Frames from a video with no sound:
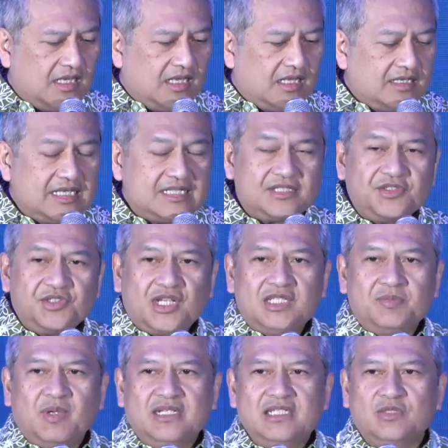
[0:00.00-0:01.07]
Ladies and
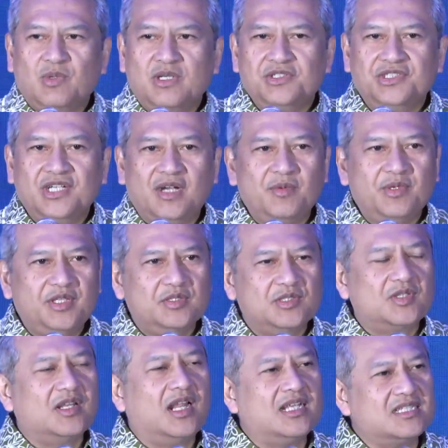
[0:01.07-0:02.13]
gentlemen, I just want to share with you, so
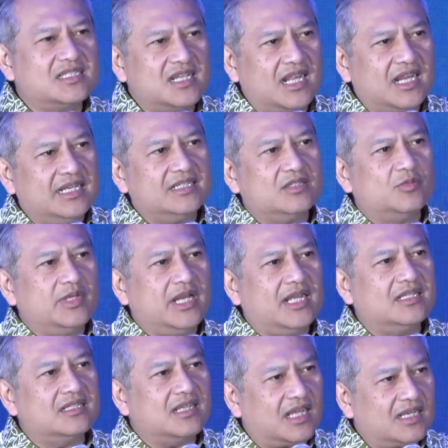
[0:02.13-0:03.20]
last night we had the
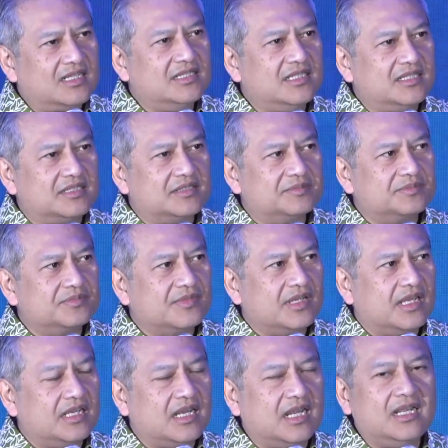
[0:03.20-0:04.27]
gala dinner,
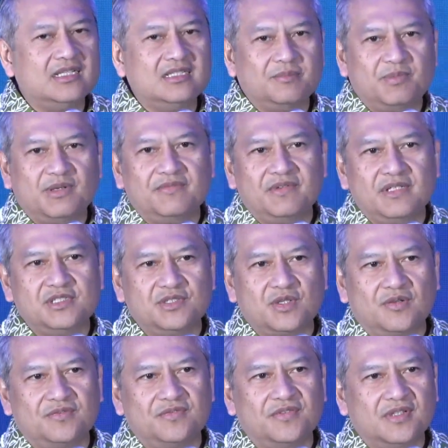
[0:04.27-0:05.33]
and I had the privilege
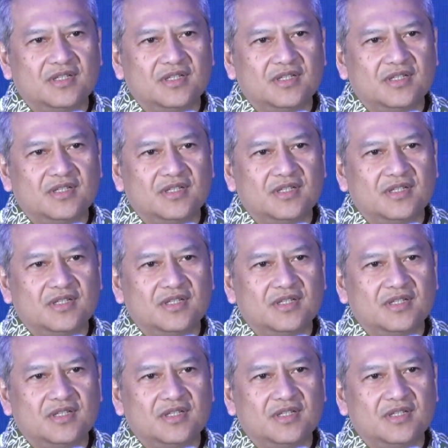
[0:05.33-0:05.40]
of